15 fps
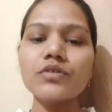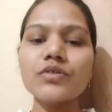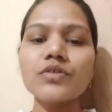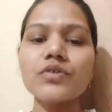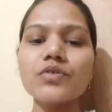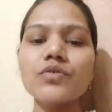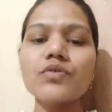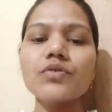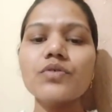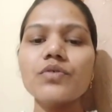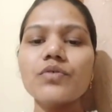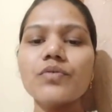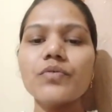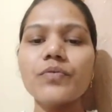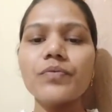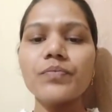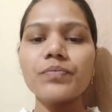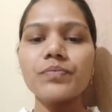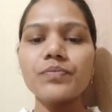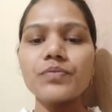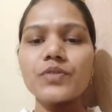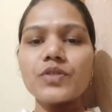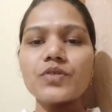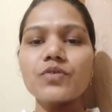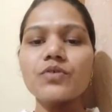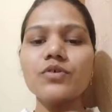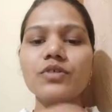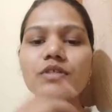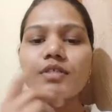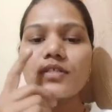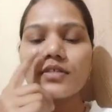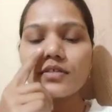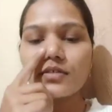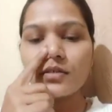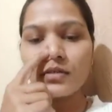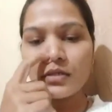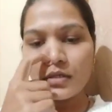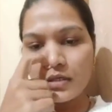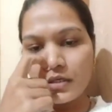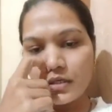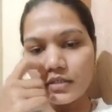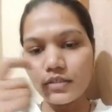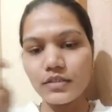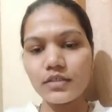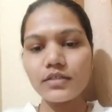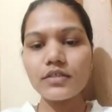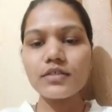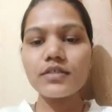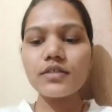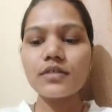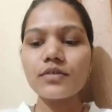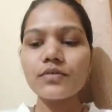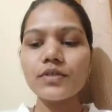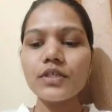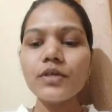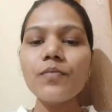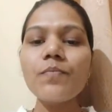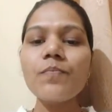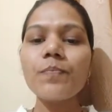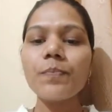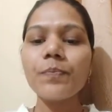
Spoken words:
So what is the drug discovery?